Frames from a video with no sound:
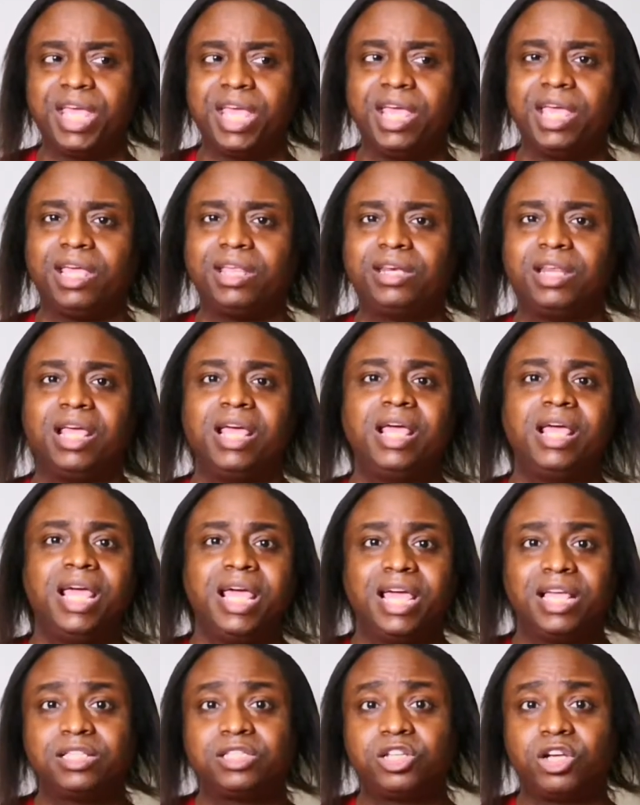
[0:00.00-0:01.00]

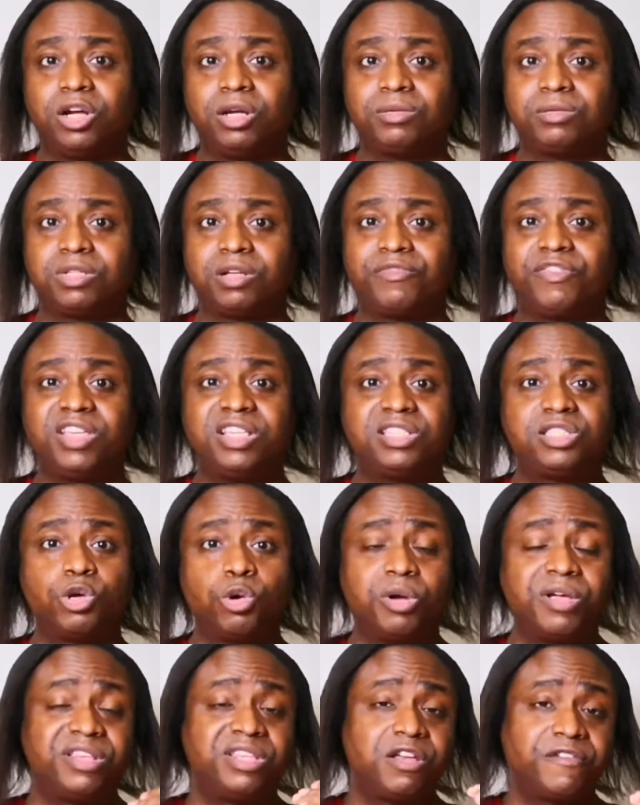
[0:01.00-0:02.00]
in terms of he's
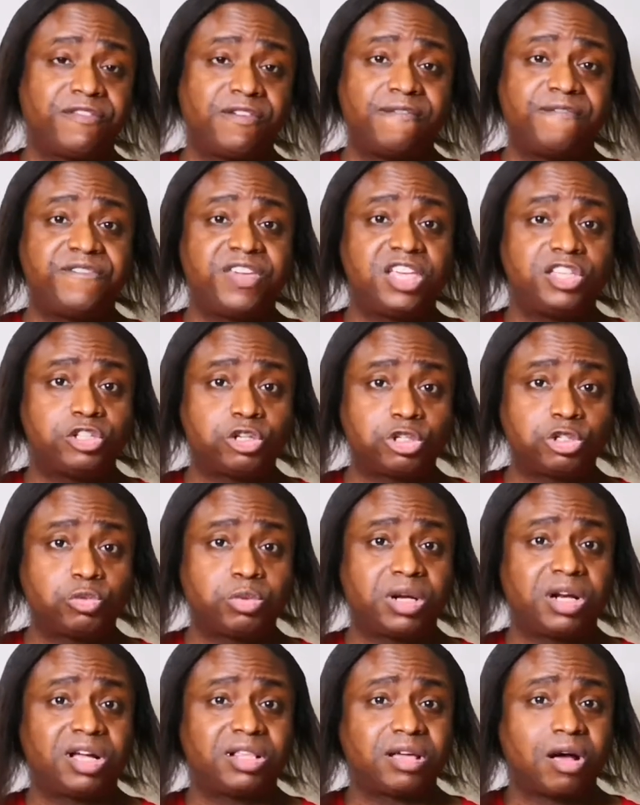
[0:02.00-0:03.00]
doing different features
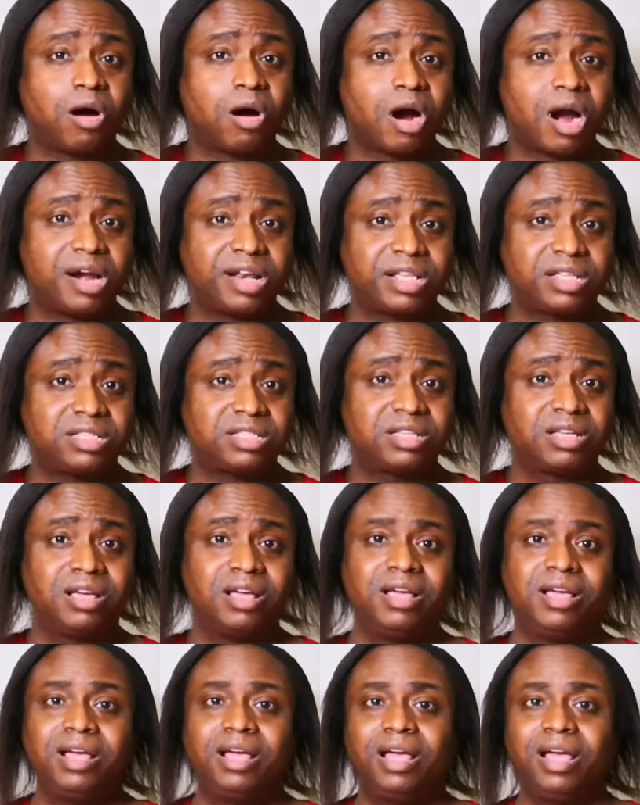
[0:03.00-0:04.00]
with other artists
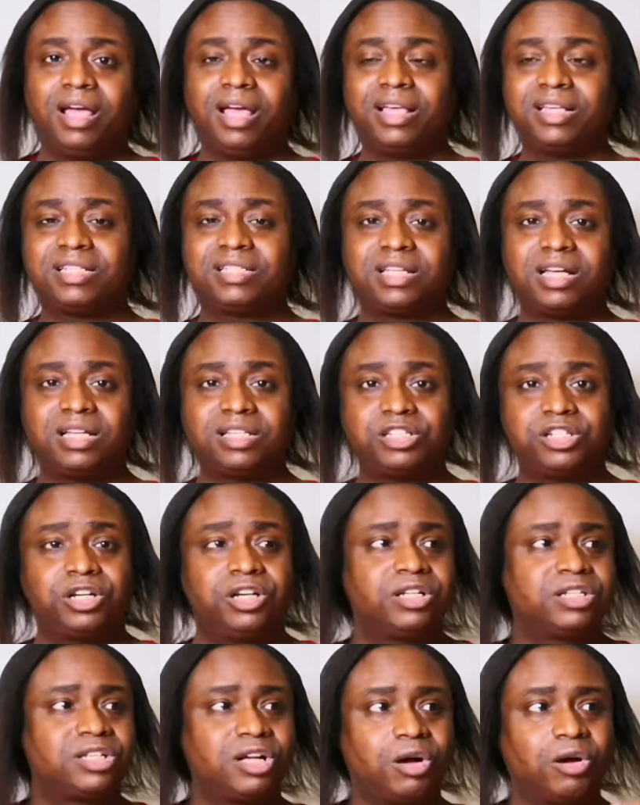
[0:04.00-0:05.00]
and such.
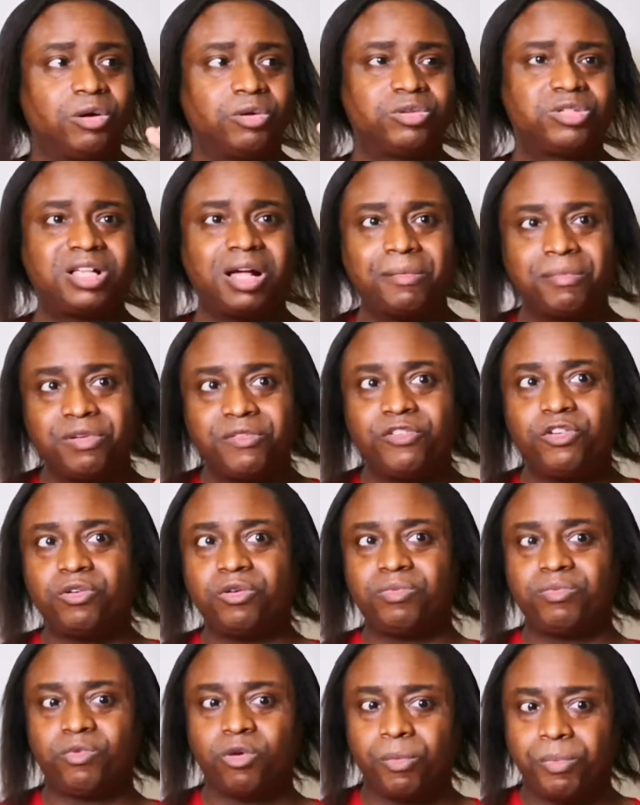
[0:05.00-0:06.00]
So some of
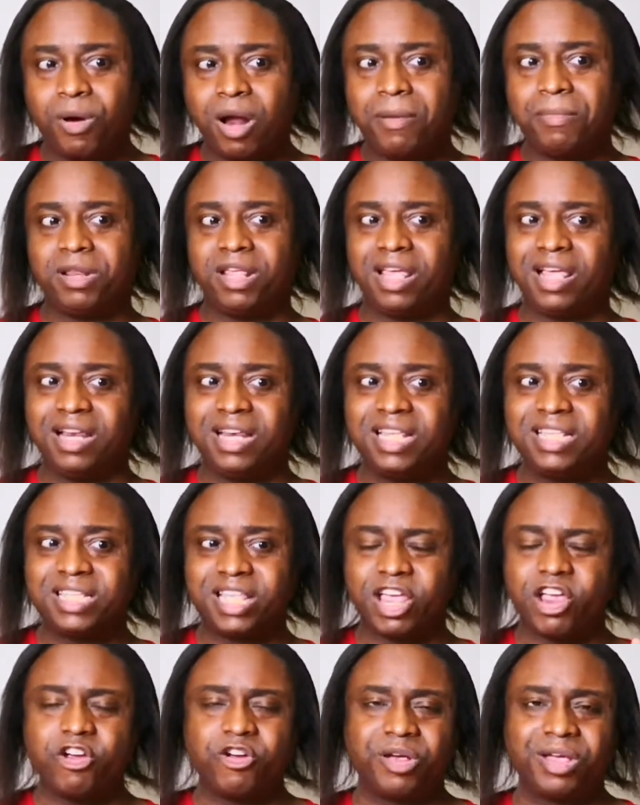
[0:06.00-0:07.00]
you are probably at least
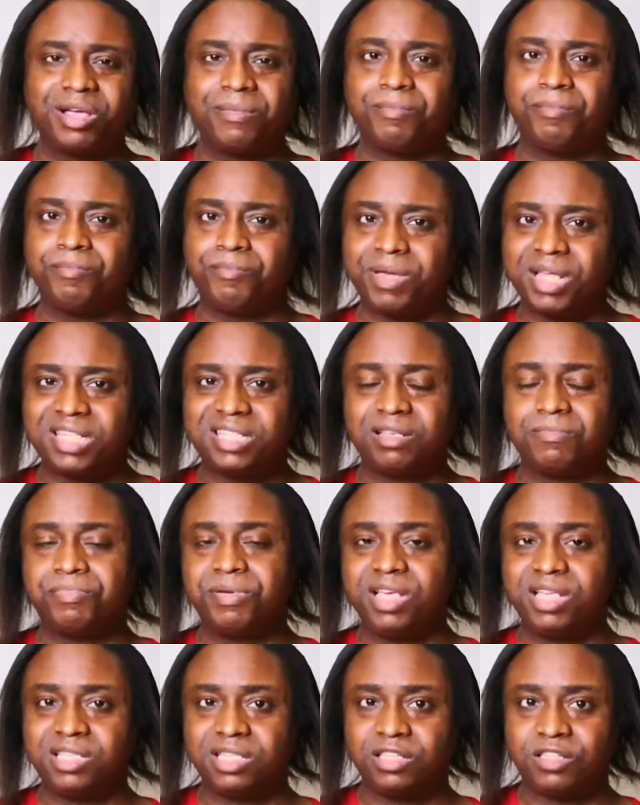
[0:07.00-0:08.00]
hearing bits and
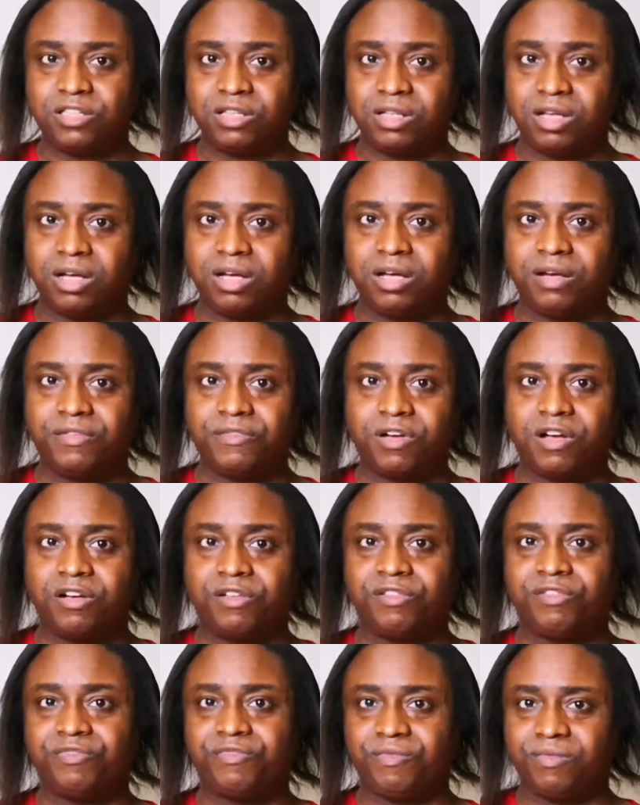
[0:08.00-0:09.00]
pieces
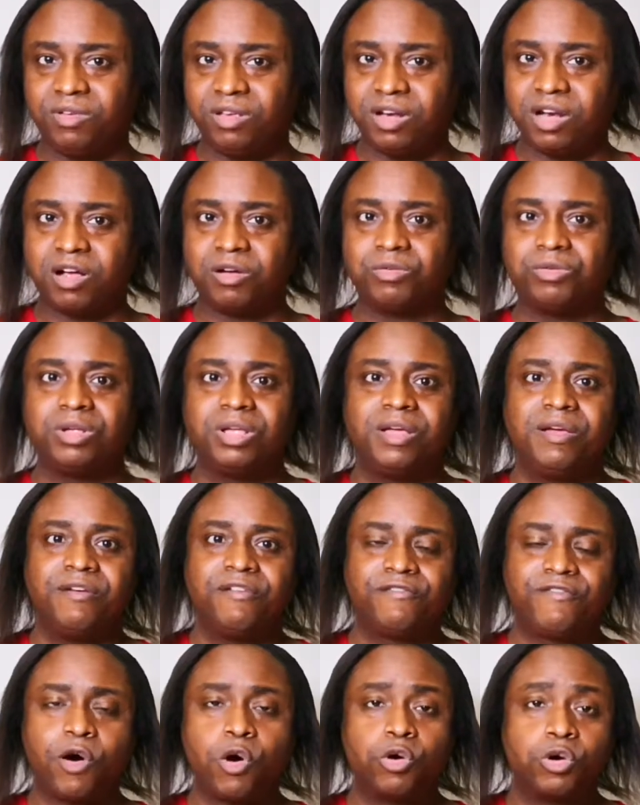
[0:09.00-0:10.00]
of you know,
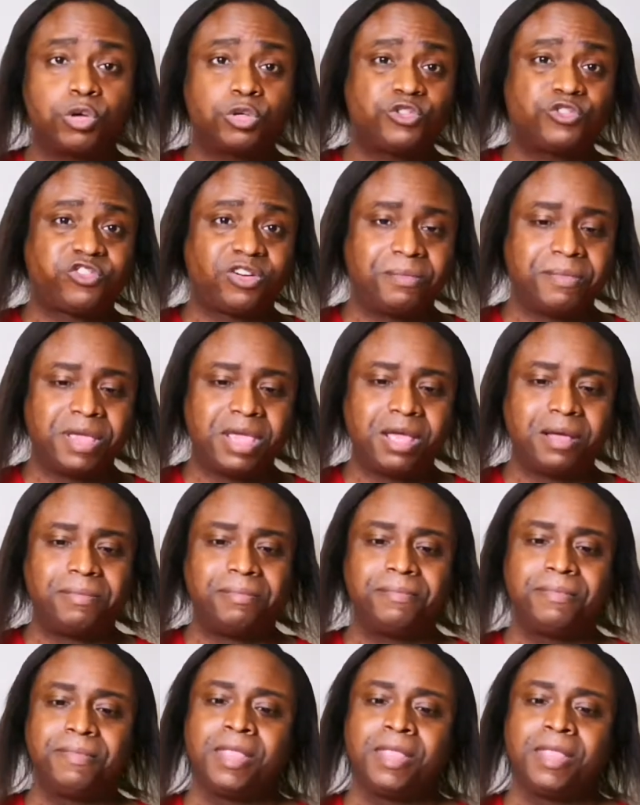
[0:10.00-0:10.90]
vocals from him.